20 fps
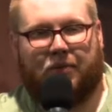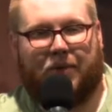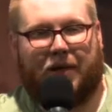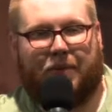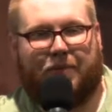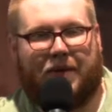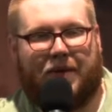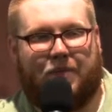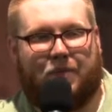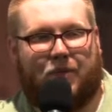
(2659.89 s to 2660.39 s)

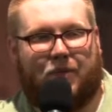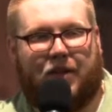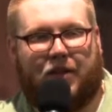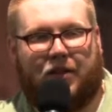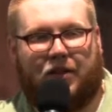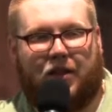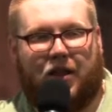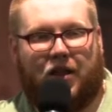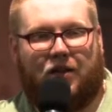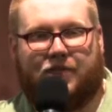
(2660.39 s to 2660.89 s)
by people
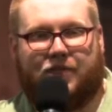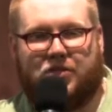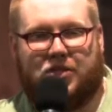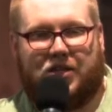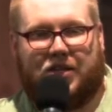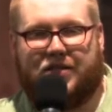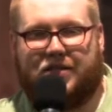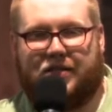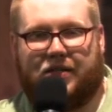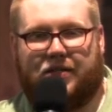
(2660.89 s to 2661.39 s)
that love
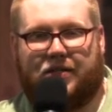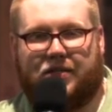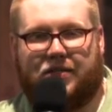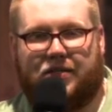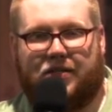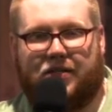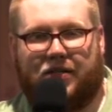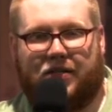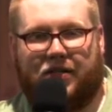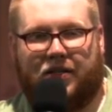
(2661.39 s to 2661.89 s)

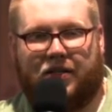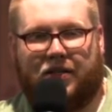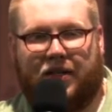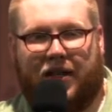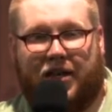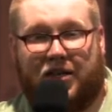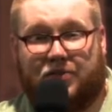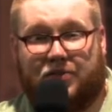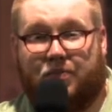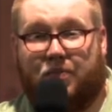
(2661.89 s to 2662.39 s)
Jesus
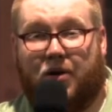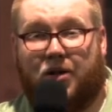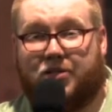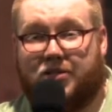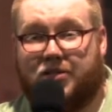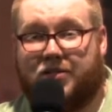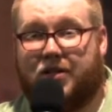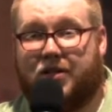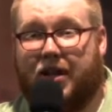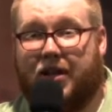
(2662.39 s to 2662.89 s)
as
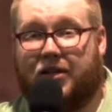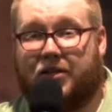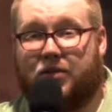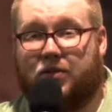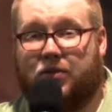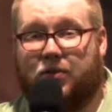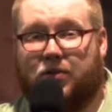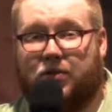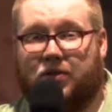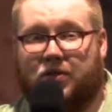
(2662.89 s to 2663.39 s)
much as I
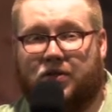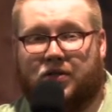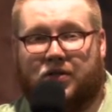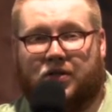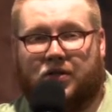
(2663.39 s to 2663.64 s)
do,